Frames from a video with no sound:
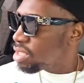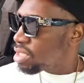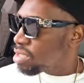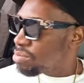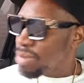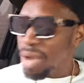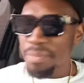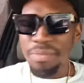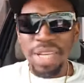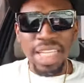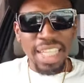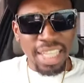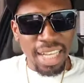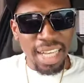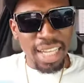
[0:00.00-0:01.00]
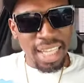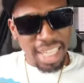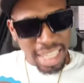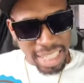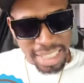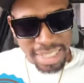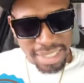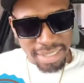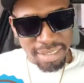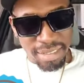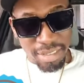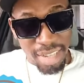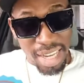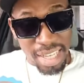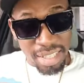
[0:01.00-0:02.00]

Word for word: for medical health, right?